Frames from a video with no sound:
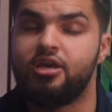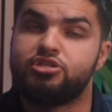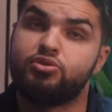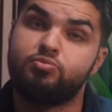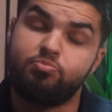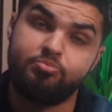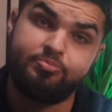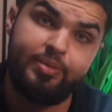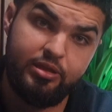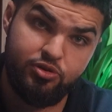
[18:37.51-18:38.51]
So
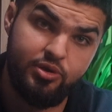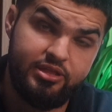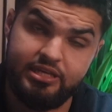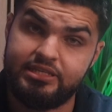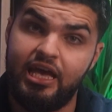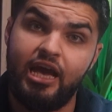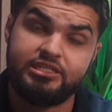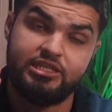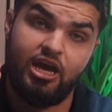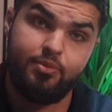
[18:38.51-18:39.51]
doing this, it
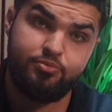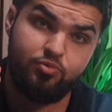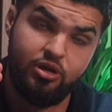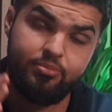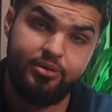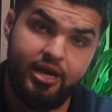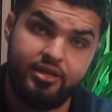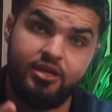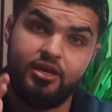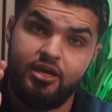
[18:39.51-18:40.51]
actually helped one brand.